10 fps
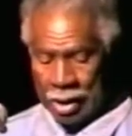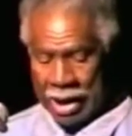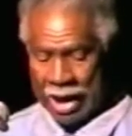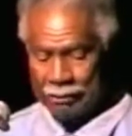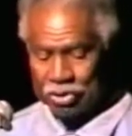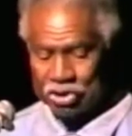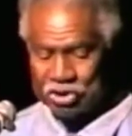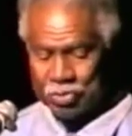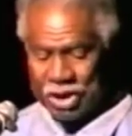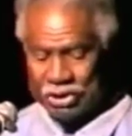I am to
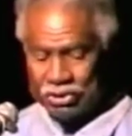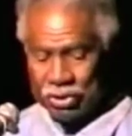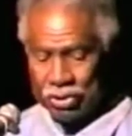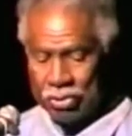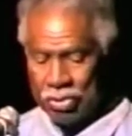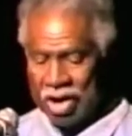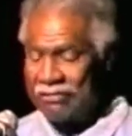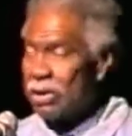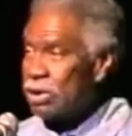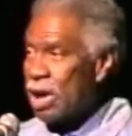speak to you of
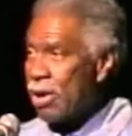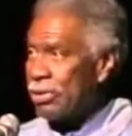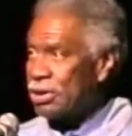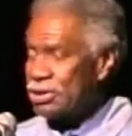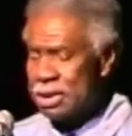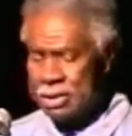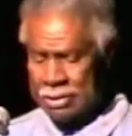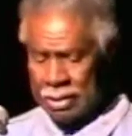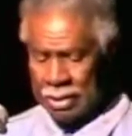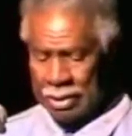her character,
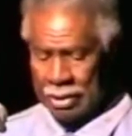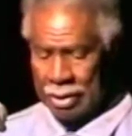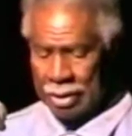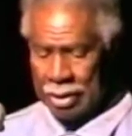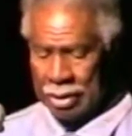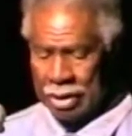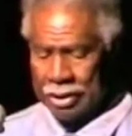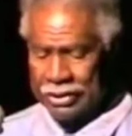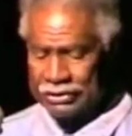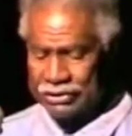her
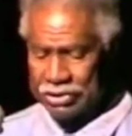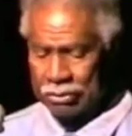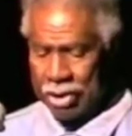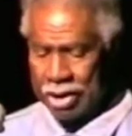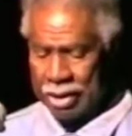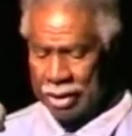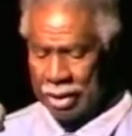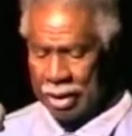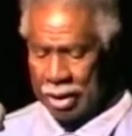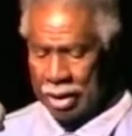history,
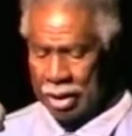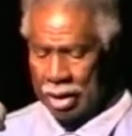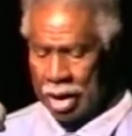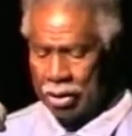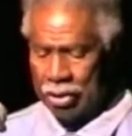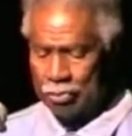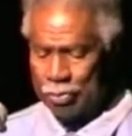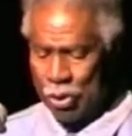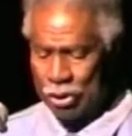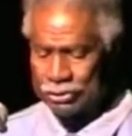her
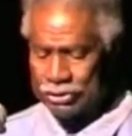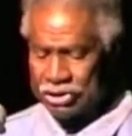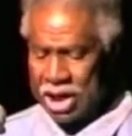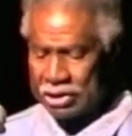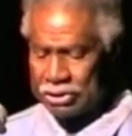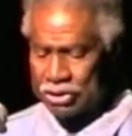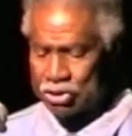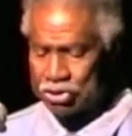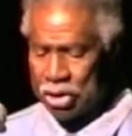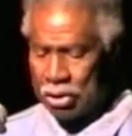importance, and her
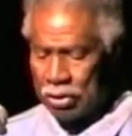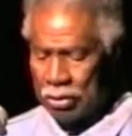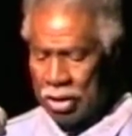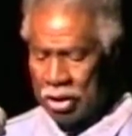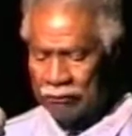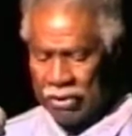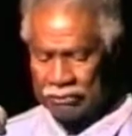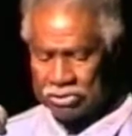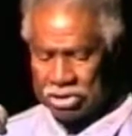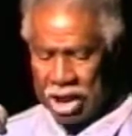struggle
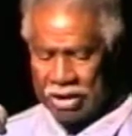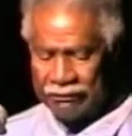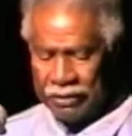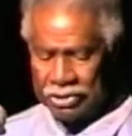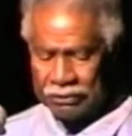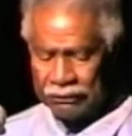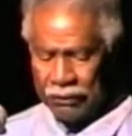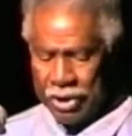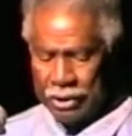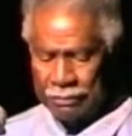from slavery to
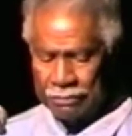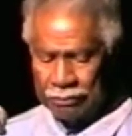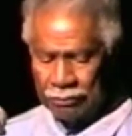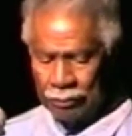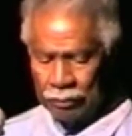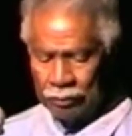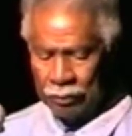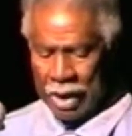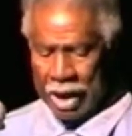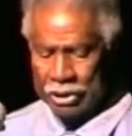freedom
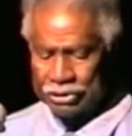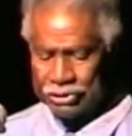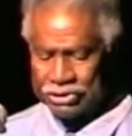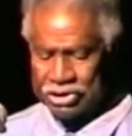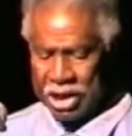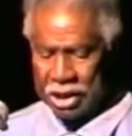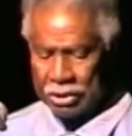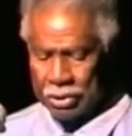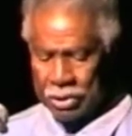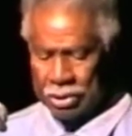and to
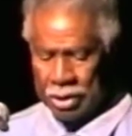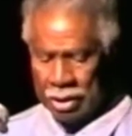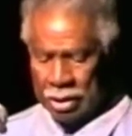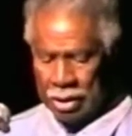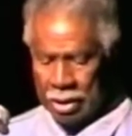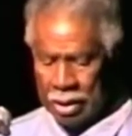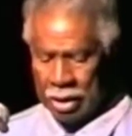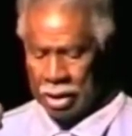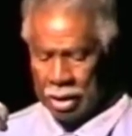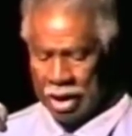statehood,
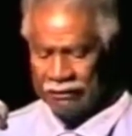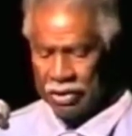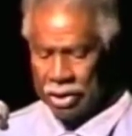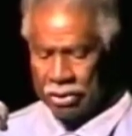of the